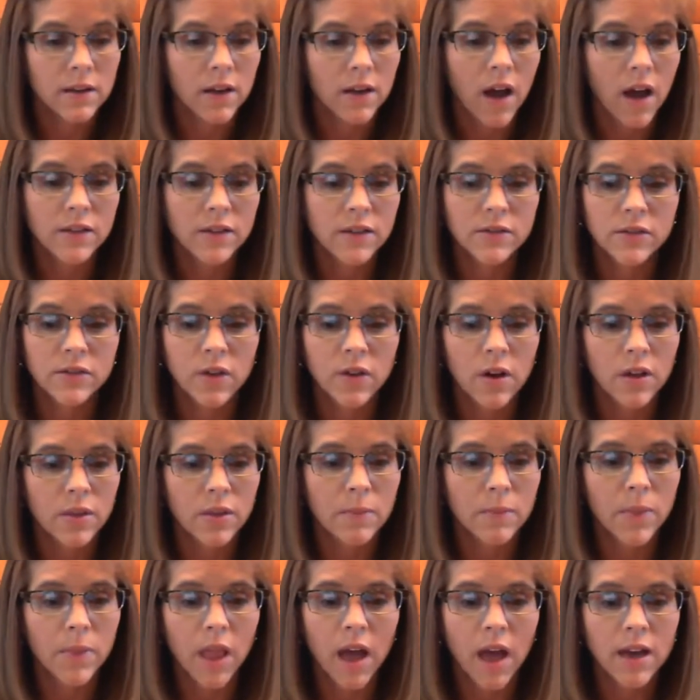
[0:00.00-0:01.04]
I saw the
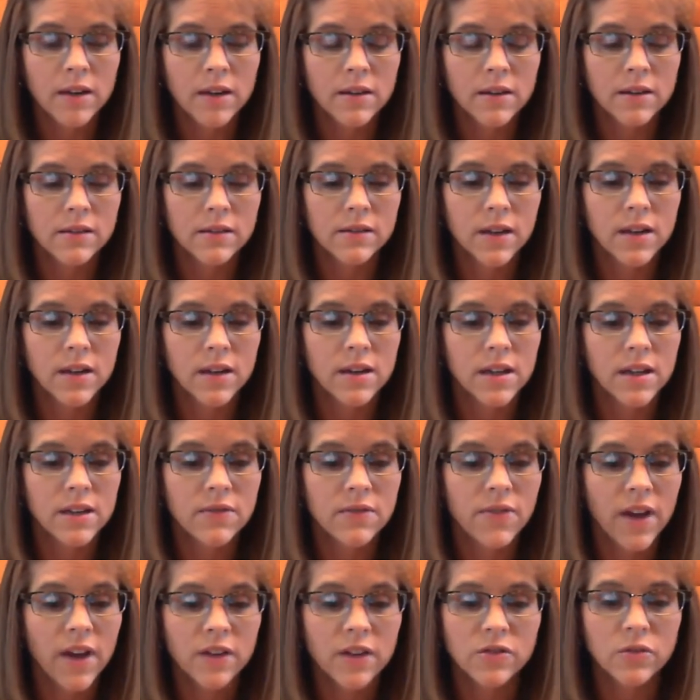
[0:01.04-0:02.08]
blindness and
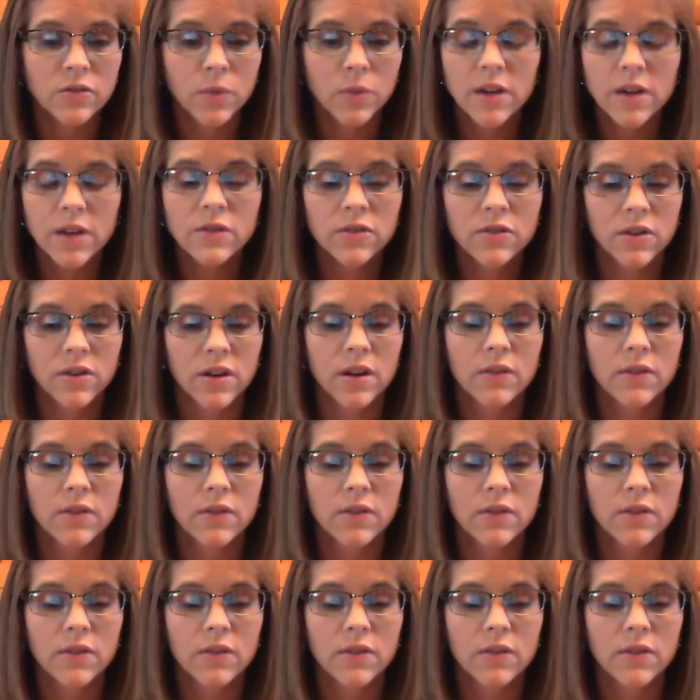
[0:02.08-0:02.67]
infatuation